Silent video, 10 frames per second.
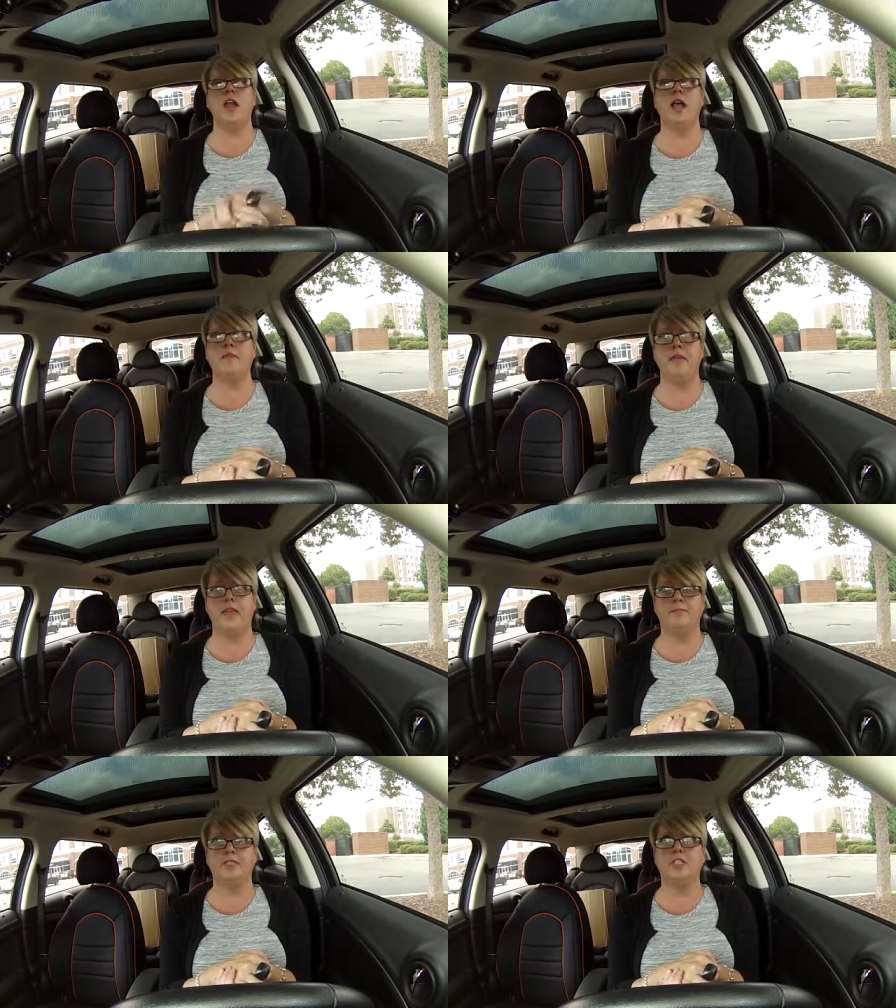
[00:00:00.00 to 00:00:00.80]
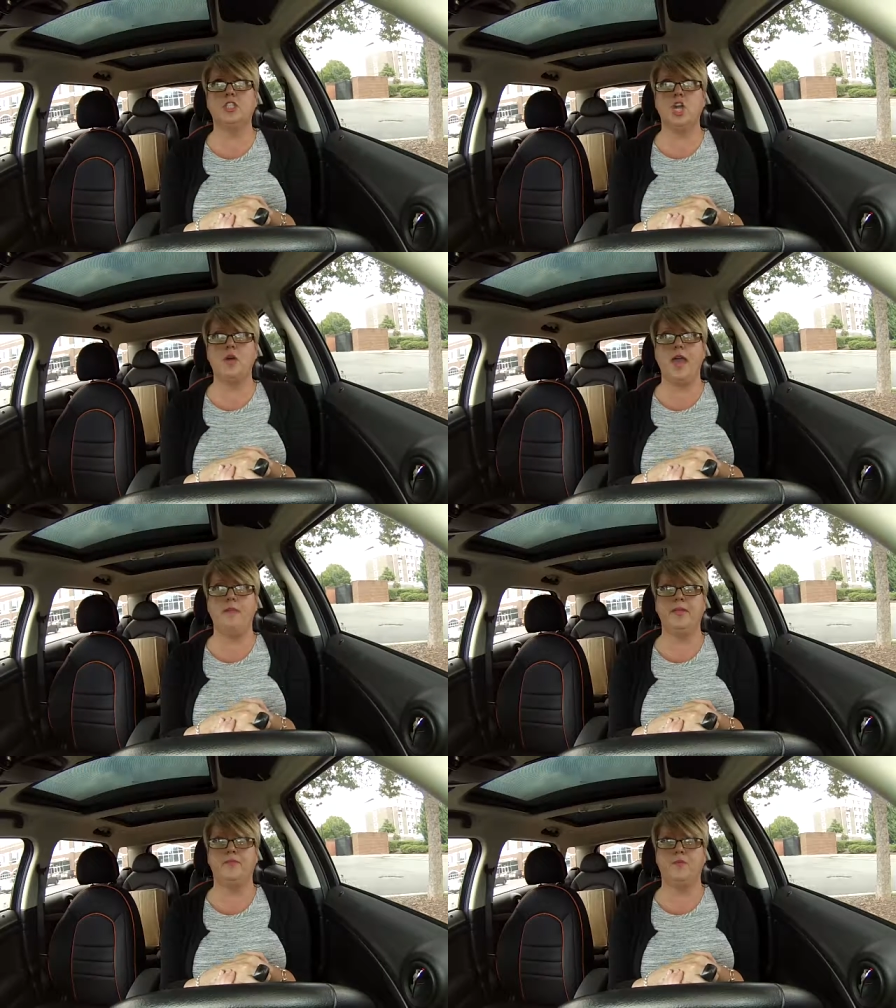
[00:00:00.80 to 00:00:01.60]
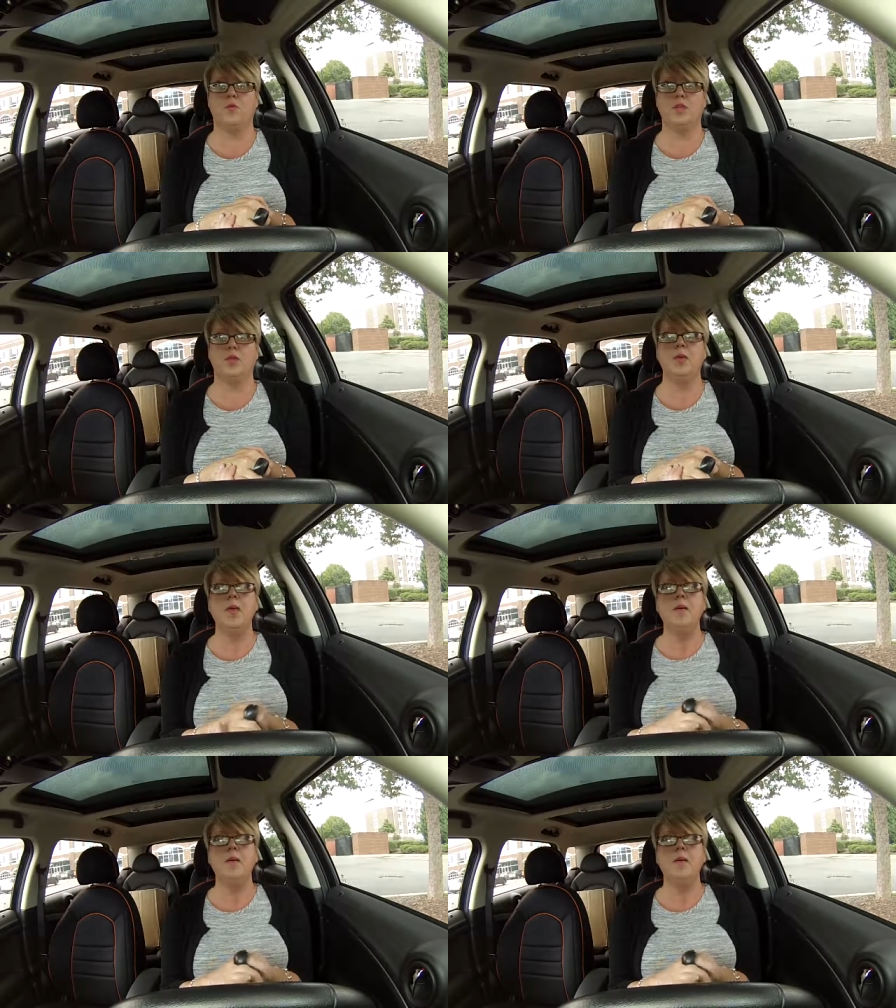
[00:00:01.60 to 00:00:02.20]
I am so happy for you.